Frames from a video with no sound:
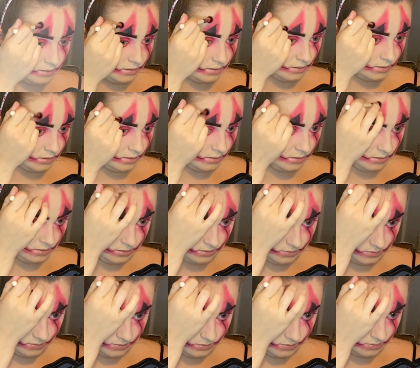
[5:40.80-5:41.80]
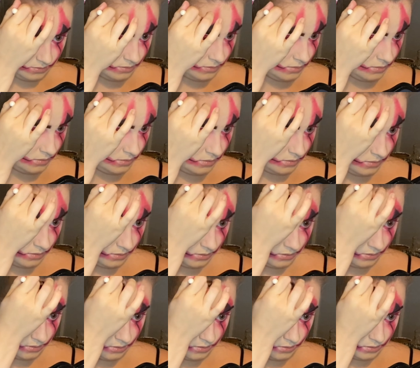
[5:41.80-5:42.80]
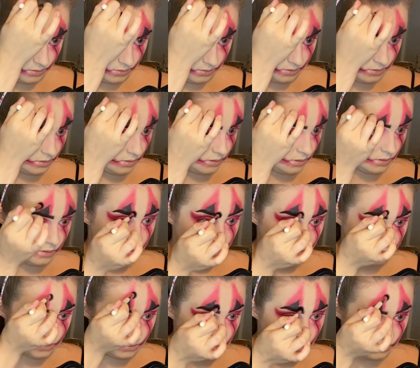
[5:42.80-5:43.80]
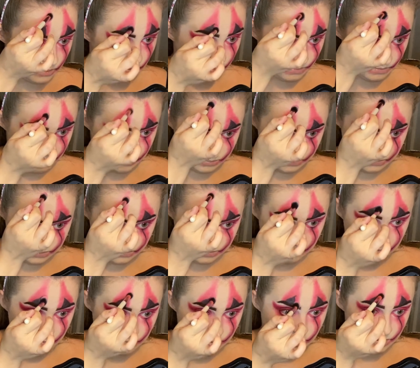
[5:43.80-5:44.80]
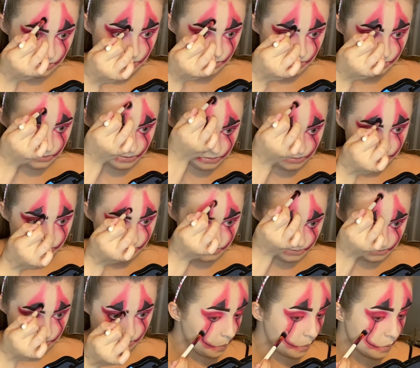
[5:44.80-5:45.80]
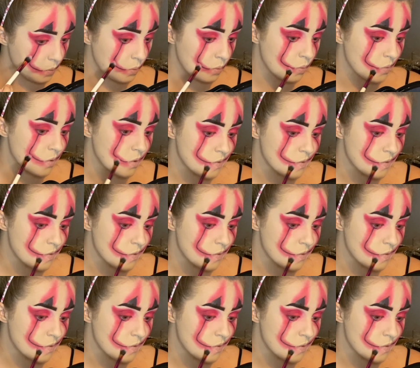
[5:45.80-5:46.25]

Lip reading: Okay, so now I'm just going to take a bigger fluffy clean brush and I'm just going to blend the edges of that.